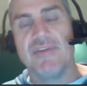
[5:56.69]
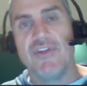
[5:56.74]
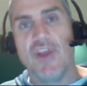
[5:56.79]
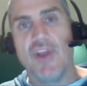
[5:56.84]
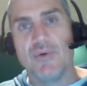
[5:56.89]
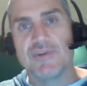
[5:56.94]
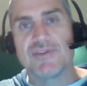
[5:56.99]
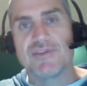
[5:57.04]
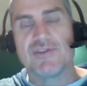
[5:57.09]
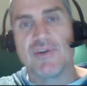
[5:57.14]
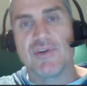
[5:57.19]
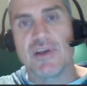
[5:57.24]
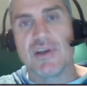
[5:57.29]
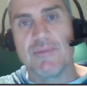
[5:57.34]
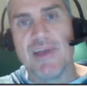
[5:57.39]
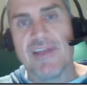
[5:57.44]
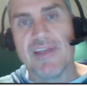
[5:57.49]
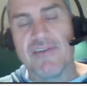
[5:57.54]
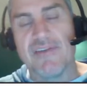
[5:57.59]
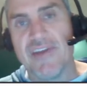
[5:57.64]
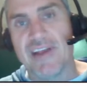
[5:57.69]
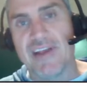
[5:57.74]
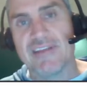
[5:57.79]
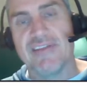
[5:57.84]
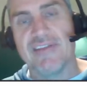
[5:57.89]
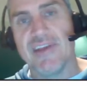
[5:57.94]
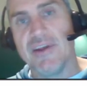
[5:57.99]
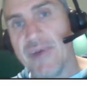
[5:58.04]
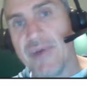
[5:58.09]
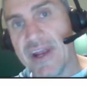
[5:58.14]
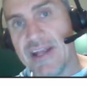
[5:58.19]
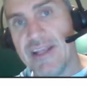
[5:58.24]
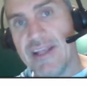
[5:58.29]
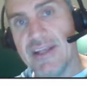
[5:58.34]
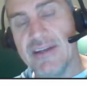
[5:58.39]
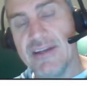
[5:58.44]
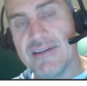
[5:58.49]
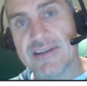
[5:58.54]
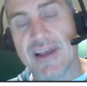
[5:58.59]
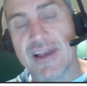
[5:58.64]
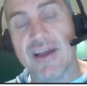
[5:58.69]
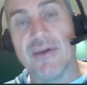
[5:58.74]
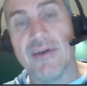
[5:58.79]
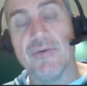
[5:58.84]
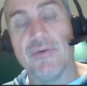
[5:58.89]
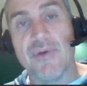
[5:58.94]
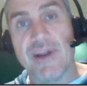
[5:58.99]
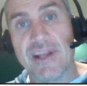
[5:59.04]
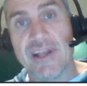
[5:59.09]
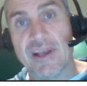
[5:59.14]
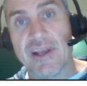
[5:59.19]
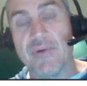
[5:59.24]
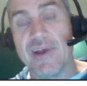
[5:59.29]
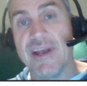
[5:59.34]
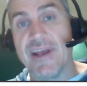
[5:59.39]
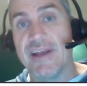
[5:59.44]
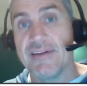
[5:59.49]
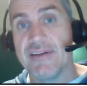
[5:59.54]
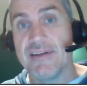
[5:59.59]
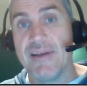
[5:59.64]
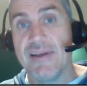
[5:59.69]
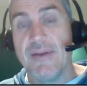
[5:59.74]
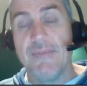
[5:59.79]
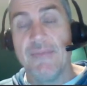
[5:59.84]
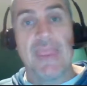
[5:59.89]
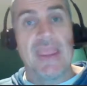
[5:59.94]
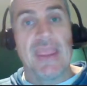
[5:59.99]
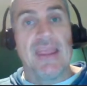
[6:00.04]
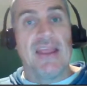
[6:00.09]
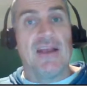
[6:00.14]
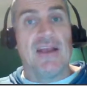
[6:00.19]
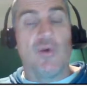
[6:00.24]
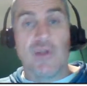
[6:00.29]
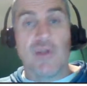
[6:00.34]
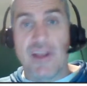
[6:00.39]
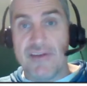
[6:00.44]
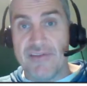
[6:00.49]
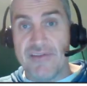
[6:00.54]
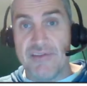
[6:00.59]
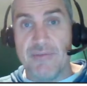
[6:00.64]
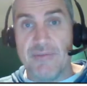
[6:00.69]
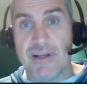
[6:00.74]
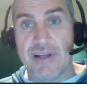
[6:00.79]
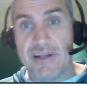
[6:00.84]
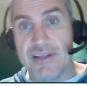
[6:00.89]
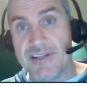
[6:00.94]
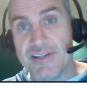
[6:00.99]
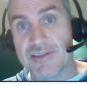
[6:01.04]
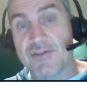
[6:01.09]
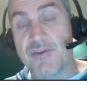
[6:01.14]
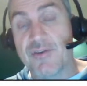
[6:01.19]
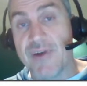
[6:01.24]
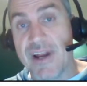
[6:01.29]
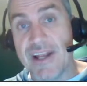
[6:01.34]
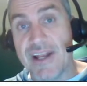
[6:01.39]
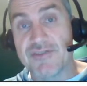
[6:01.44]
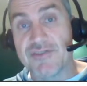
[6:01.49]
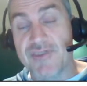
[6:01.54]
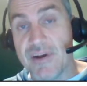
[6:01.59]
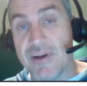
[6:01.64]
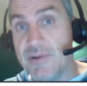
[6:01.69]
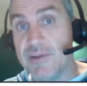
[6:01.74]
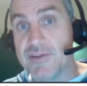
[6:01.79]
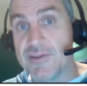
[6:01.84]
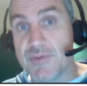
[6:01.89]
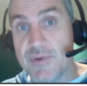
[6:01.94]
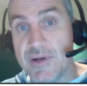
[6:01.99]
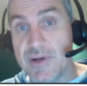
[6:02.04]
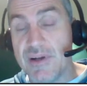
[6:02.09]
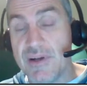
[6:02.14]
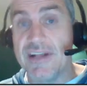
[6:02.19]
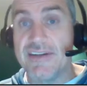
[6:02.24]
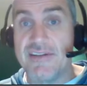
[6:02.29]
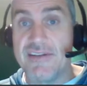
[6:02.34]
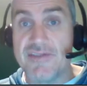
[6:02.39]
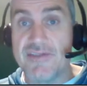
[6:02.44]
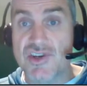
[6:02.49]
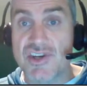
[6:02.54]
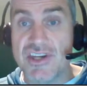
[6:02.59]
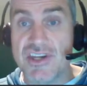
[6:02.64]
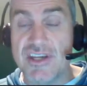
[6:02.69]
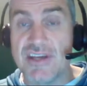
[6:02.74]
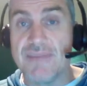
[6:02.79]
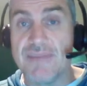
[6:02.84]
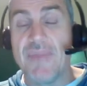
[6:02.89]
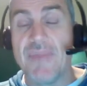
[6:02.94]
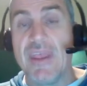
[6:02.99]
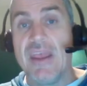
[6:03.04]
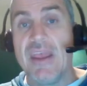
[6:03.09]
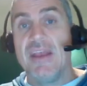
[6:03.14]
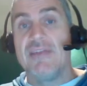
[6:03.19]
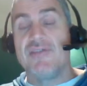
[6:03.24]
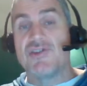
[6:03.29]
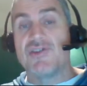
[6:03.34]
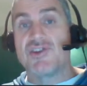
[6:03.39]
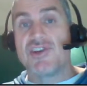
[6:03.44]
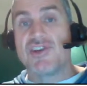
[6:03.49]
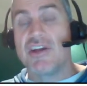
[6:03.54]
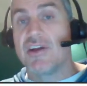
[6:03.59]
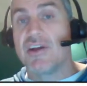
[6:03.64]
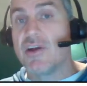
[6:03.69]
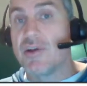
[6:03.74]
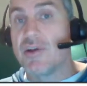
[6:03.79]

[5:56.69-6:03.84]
No one's talking about the fact that the Iranians are running around all over the Middle East creating trouble as well under the Shia. The Shia got to